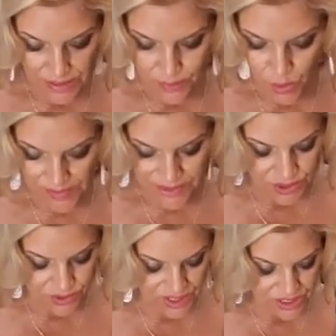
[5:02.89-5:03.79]
I'm going
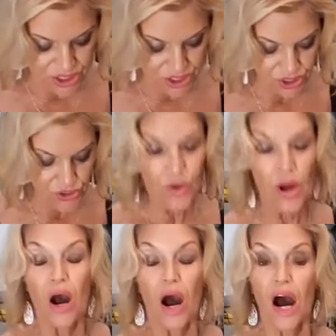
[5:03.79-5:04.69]
to continue
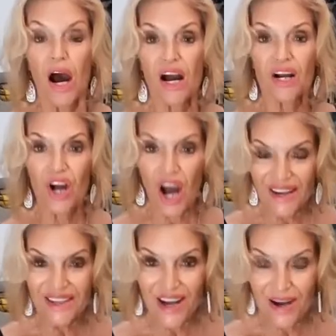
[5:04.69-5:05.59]

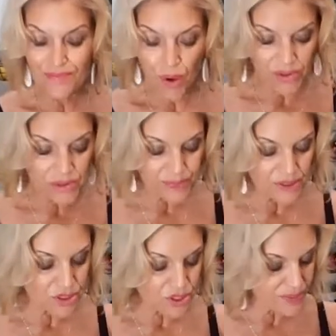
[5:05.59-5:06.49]
cutting up all the
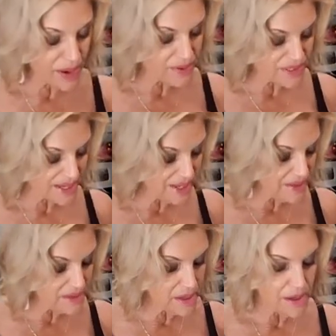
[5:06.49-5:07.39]
Brussels sprouts
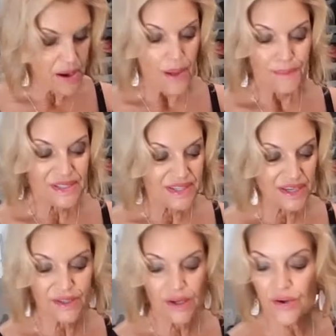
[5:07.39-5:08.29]
and the
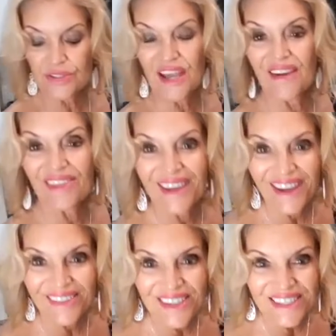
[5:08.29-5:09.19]
potatoes and then
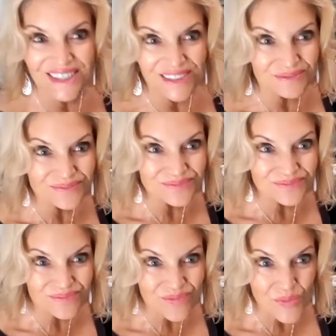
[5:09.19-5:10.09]
get these in.
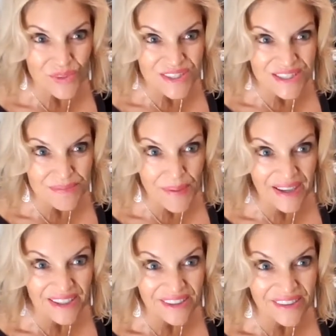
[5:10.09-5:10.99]
We'll see you
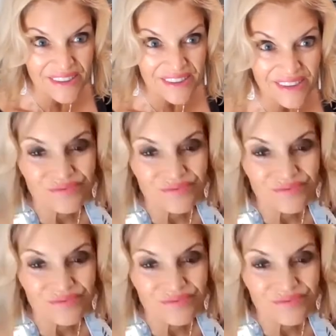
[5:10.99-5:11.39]
back here.